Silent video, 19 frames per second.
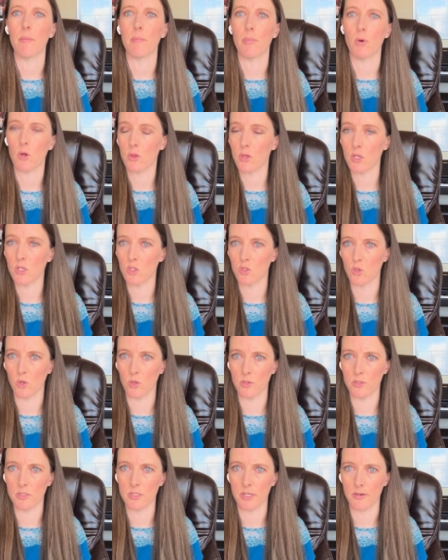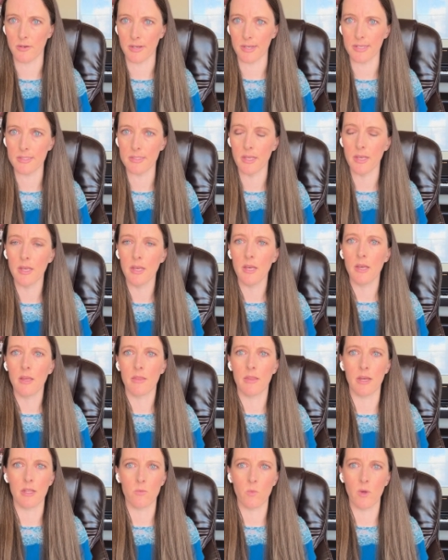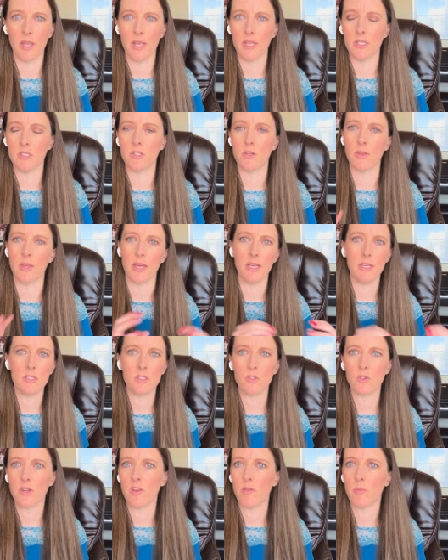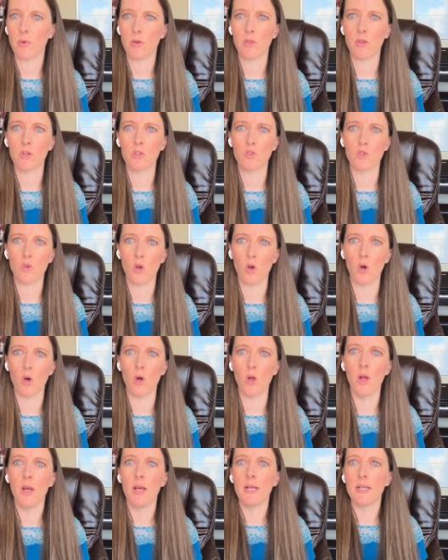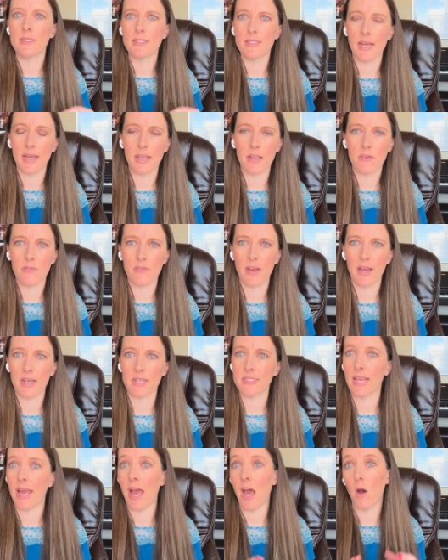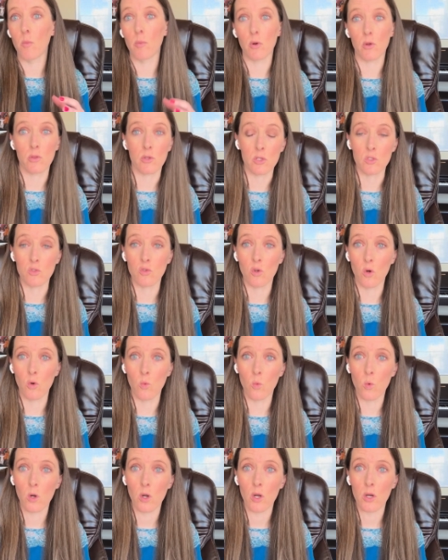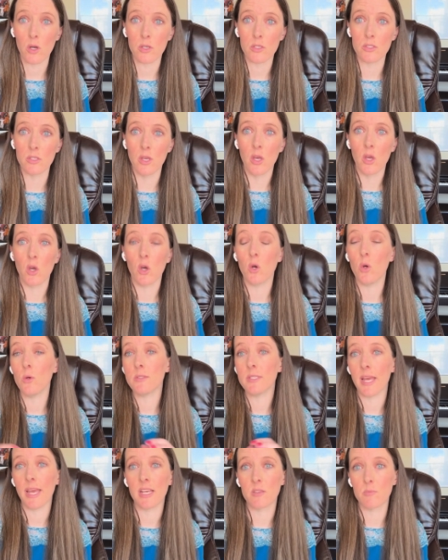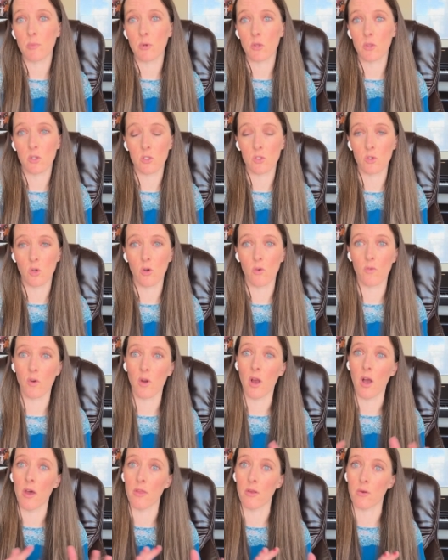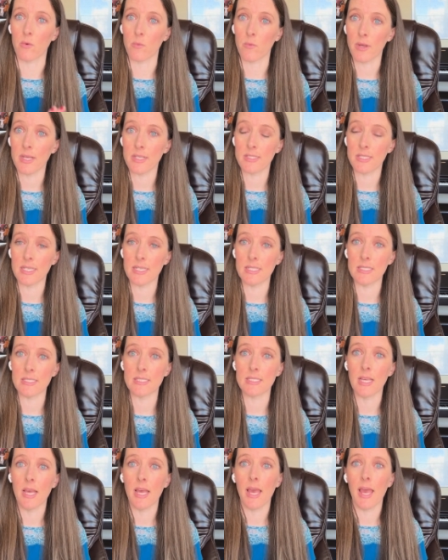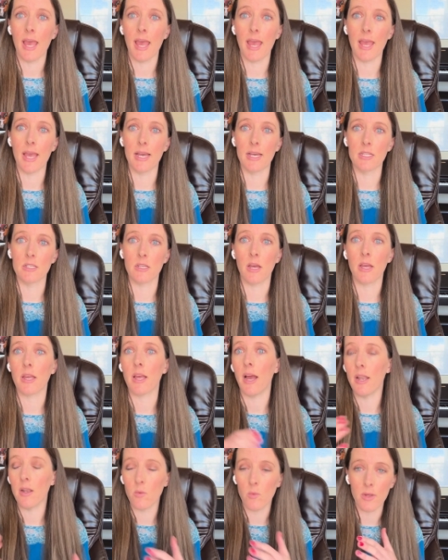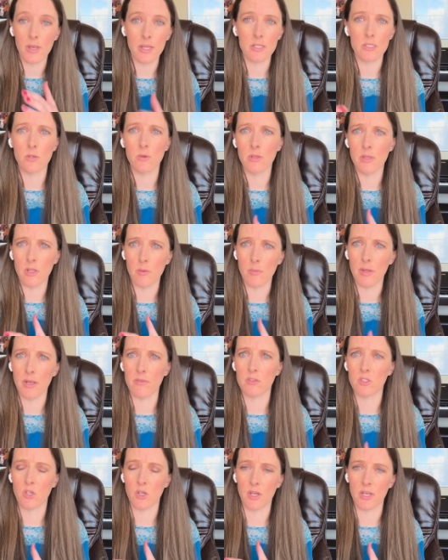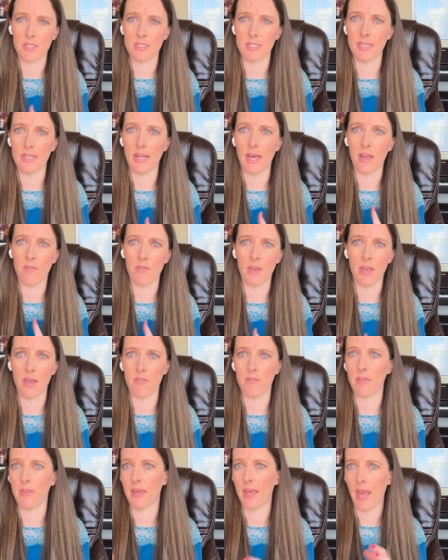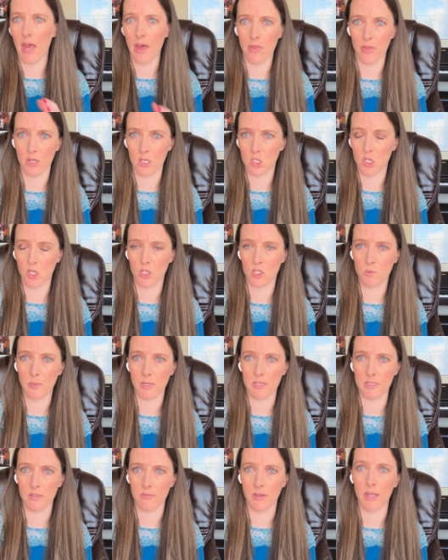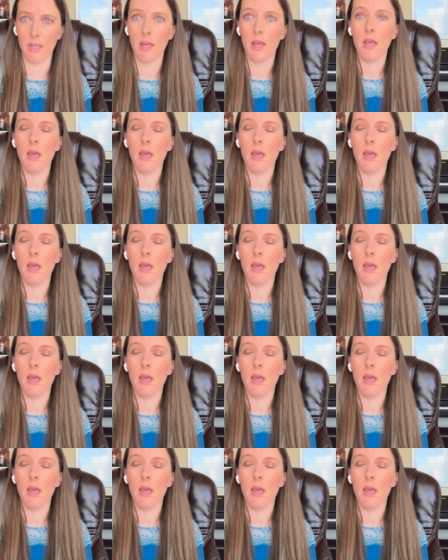birth control series that went into the history of birth control, side effects, how birth control works, who takes birth control for other reasons, and I kind of went into a little bit of surrogacy and IVF and the Catholic Church piece of it.